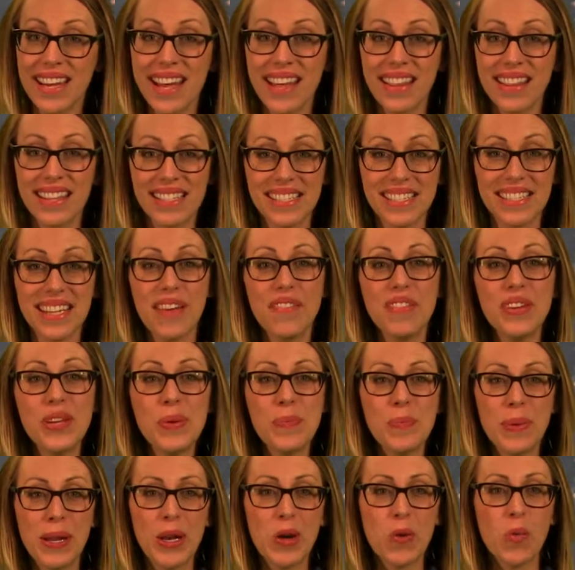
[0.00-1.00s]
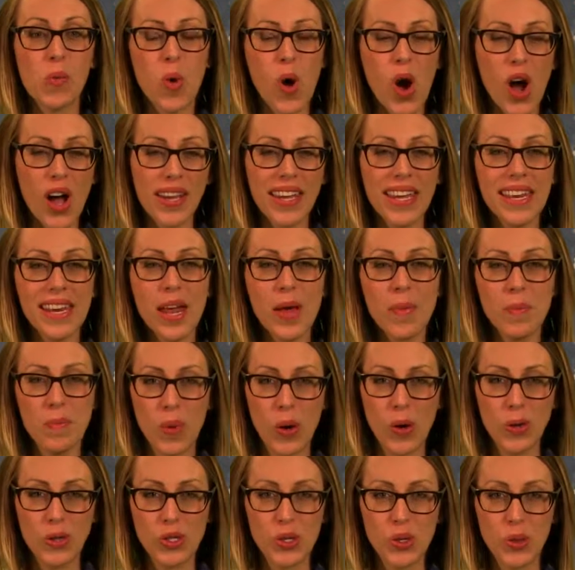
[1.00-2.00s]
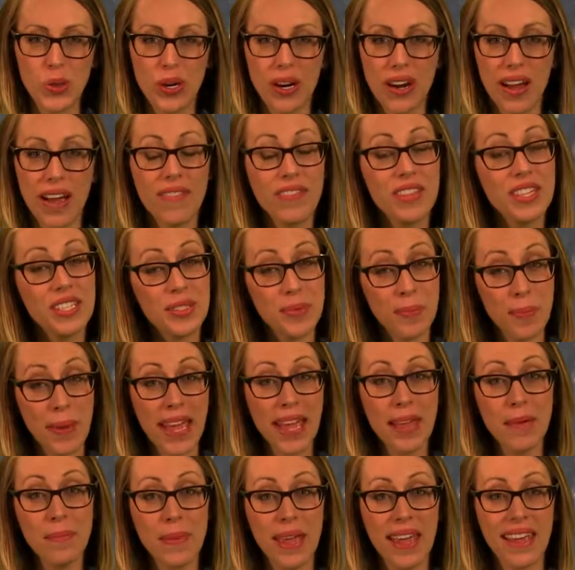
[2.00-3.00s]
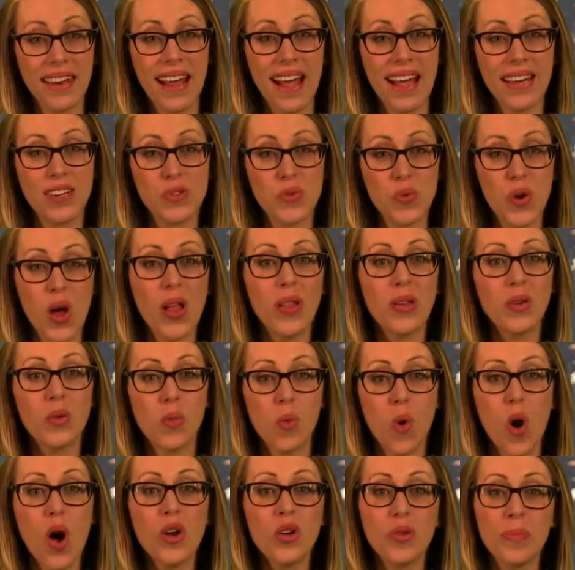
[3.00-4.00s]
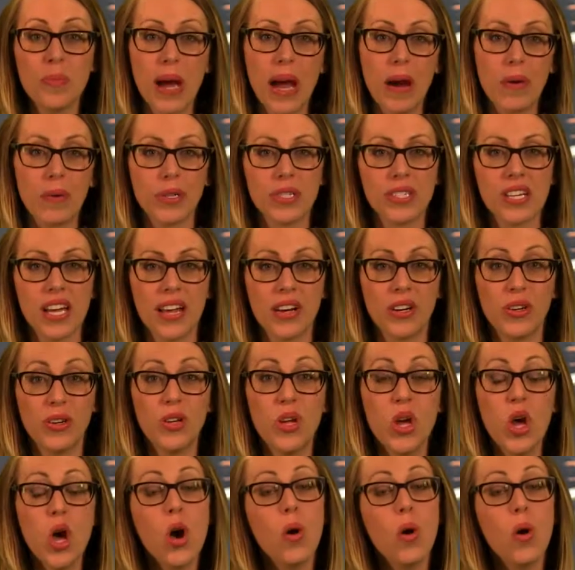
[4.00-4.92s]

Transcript: the 70-minute walking and boat tour of this man-made hydraulic water power tunnel